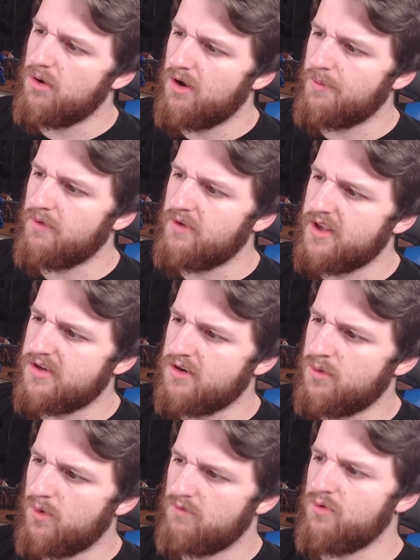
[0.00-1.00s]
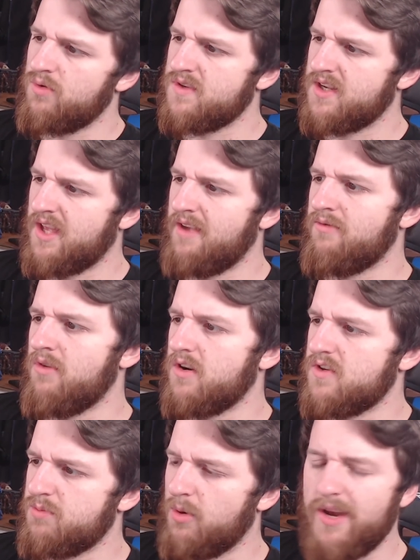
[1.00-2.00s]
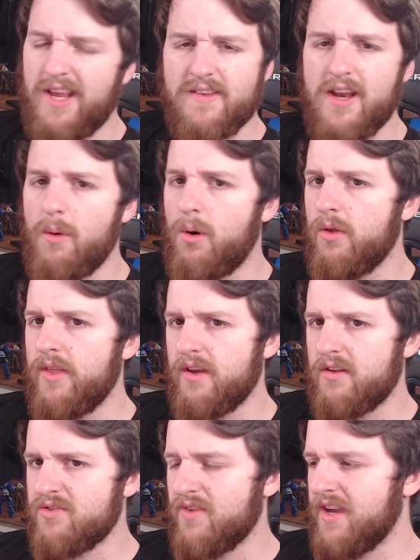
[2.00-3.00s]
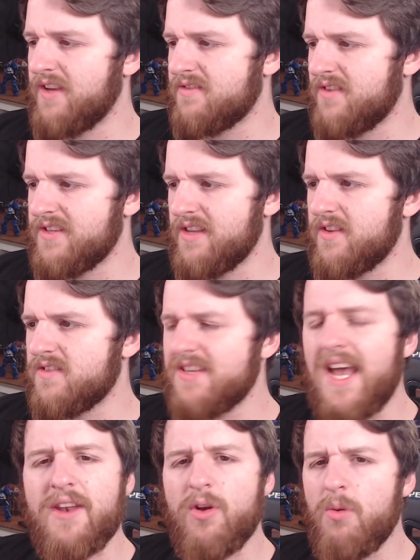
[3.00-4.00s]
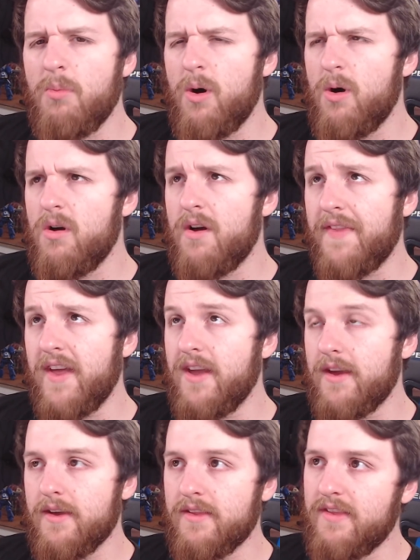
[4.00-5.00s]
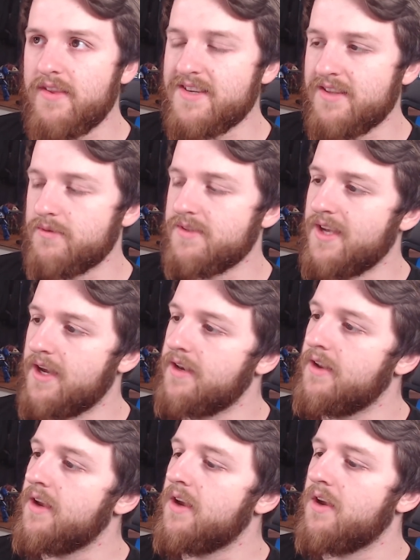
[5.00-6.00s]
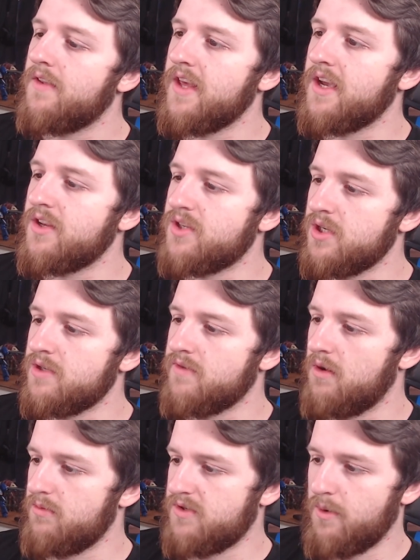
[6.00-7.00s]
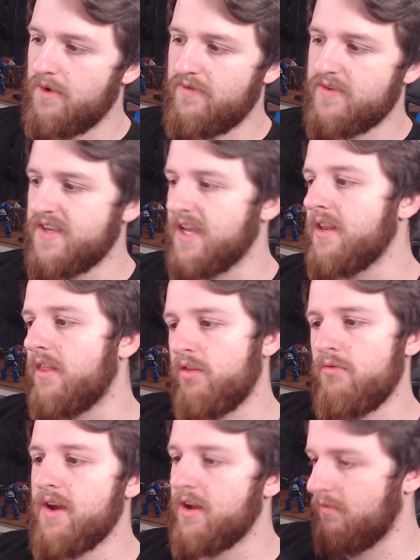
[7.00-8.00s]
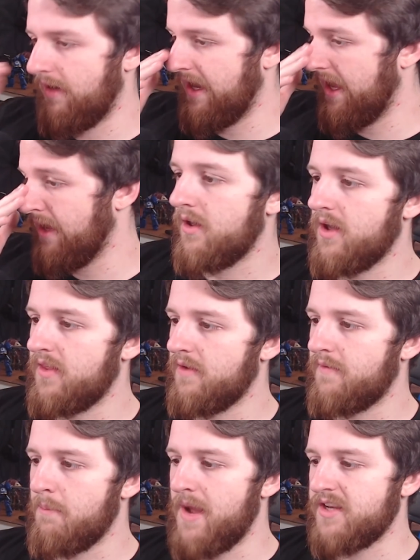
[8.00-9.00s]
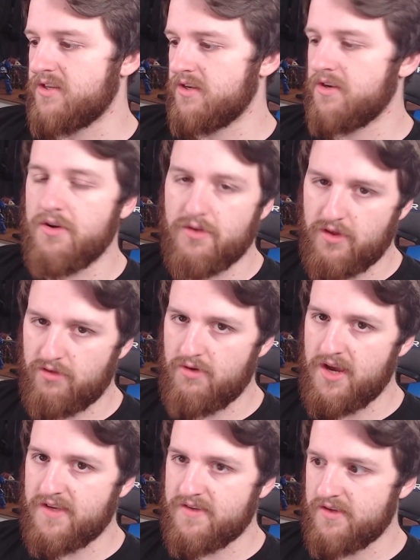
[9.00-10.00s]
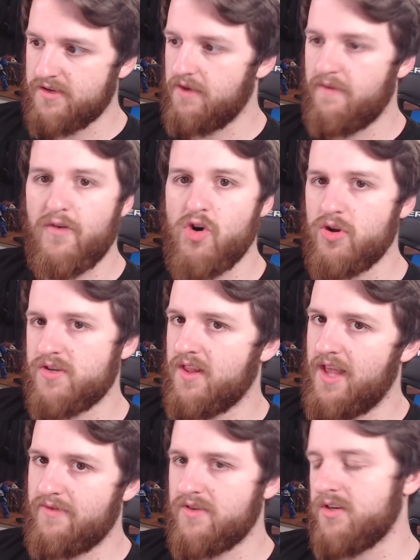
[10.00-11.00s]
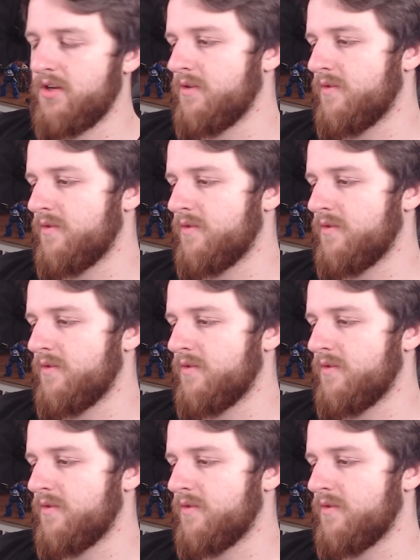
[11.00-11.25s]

I'm not really sure what rules I'd give rocks. But we need to know all the traits. They said there's 10 or more, I think. I think they said there was 10 that you can choose from. So we've seen 3 already, and they've mentioned another 3. So there's only 4 left to choose